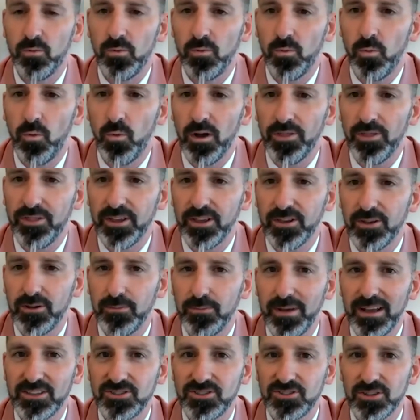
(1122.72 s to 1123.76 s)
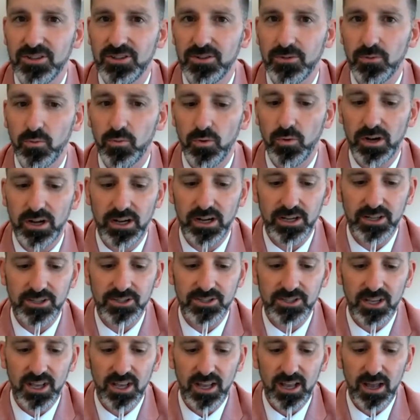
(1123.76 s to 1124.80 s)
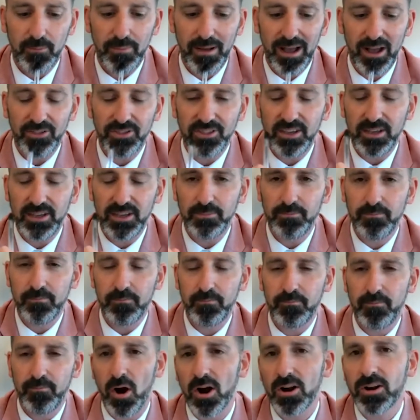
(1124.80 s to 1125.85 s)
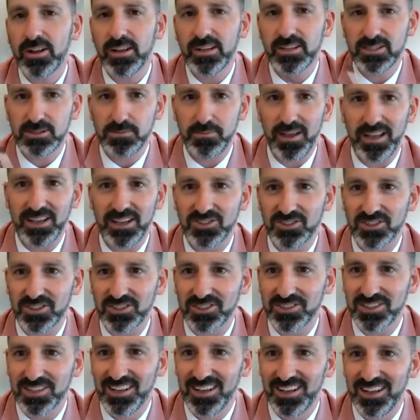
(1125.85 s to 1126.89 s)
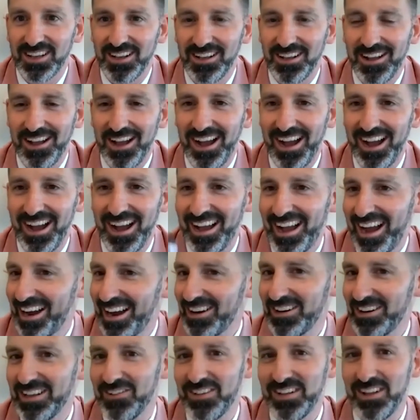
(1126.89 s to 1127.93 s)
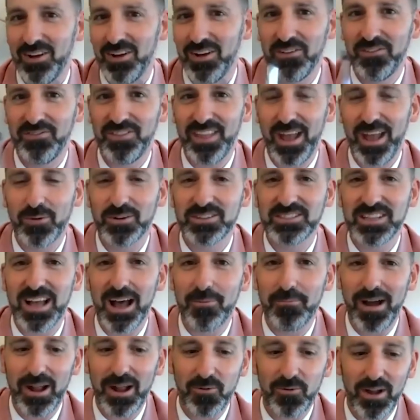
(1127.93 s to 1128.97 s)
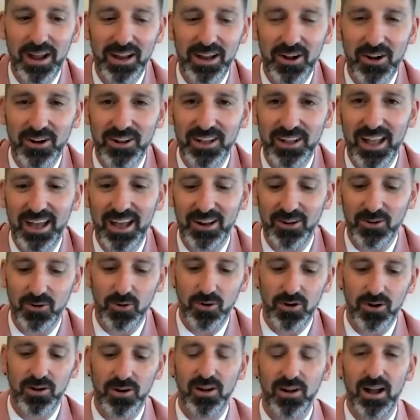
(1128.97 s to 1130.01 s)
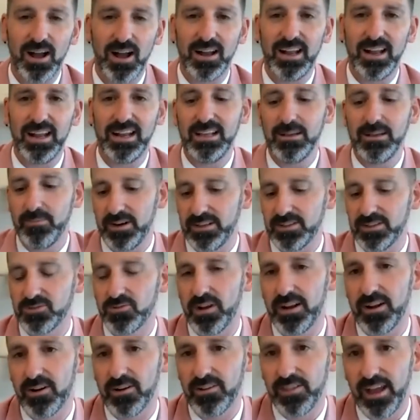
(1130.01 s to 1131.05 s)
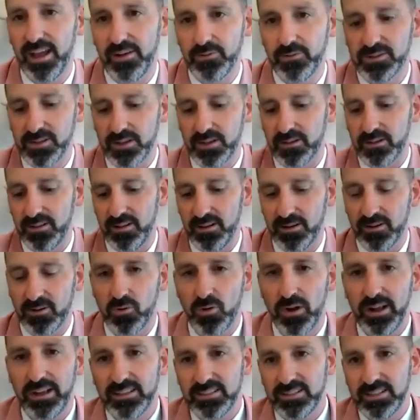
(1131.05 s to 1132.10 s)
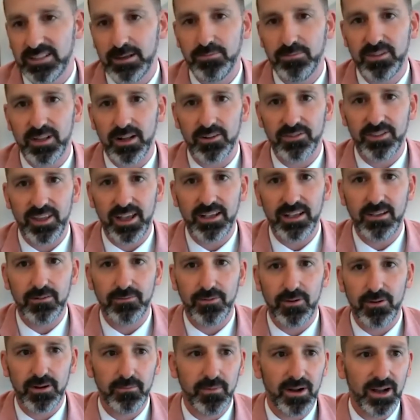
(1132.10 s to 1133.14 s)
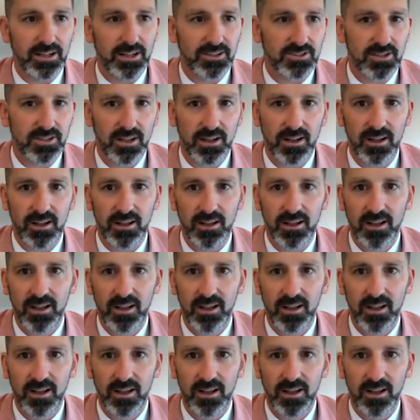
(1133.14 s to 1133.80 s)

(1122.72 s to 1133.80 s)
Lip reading: one thing you mentioned was about the parking spaces. I don't even know if that was on my radar yet or on anybody's radar. That was a great tip there. Thank you very much. That